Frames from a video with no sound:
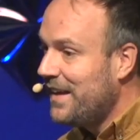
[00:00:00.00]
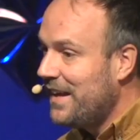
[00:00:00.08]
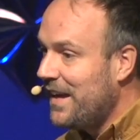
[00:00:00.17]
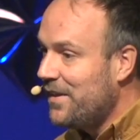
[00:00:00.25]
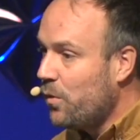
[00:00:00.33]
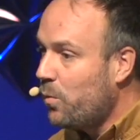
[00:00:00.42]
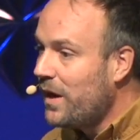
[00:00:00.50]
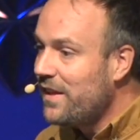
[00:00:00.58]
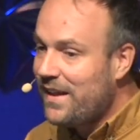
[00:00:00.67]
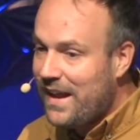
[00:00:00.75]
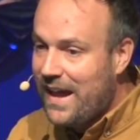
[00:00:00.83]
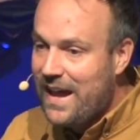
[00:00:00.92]
And the way
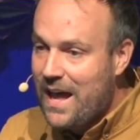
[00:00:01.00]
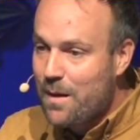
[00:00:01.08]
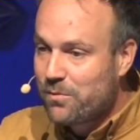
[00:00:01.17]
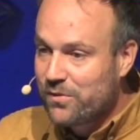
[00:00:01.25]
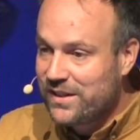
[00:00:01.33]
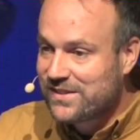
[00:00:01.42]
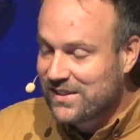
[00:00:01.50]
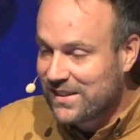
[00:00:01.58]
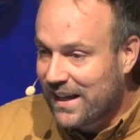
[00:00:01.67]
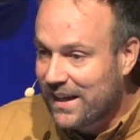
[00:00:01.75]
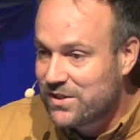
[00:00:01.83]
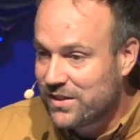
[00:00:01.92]
that Ahab greets
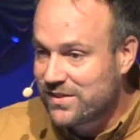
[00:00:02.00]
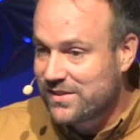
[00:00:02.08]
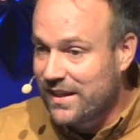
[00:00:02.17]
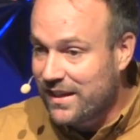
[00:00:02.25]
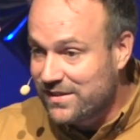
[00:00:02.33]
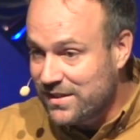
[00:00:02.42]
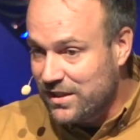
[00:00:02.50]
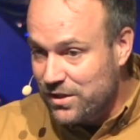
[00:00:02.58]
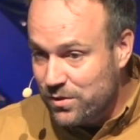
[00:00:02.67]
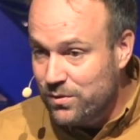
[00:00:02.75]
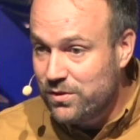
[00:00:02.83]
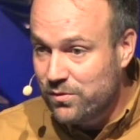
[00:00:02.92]
Elijah is saying, is it
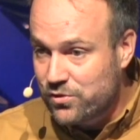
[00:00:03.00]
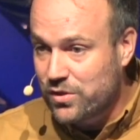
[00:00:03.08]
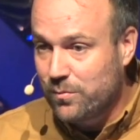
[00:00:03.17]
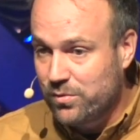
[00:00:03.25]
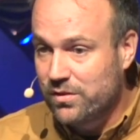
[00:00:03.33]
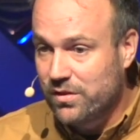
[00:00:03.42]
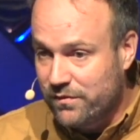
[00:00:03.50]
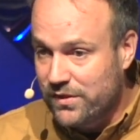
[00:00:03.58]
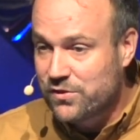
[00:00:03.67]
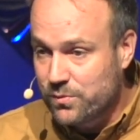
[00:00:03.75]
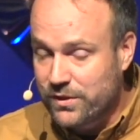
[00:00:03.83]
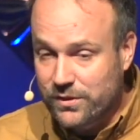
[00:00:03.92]
you, you troubler of
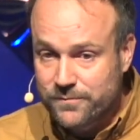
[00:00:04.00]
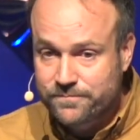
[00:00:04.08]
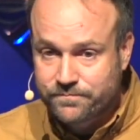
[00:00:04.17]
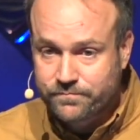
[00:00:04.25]
Israel?